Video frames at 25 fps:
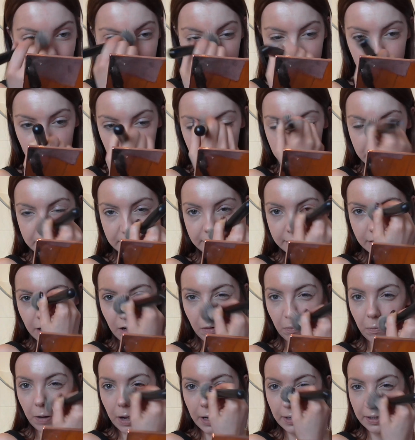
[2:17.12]
I normally
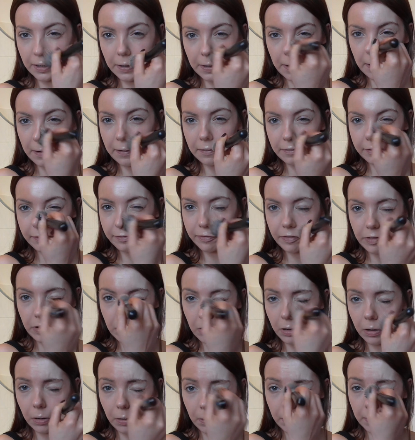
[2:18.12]
start work at kind of
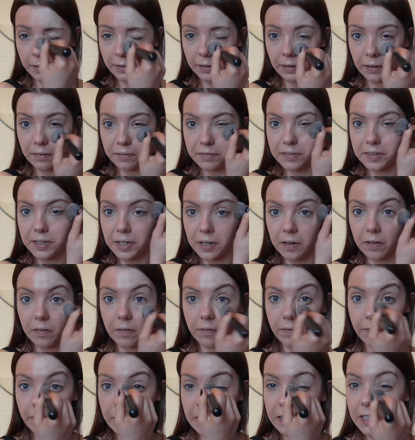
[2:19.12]
4 o'clock in the afternoon
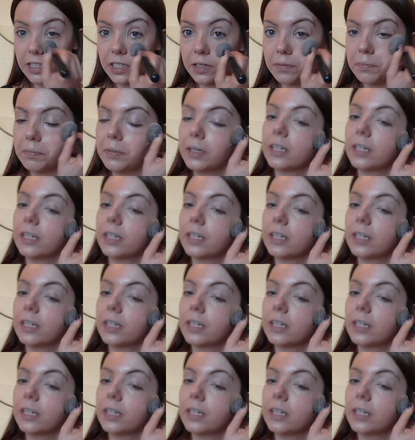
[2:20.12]
and finish at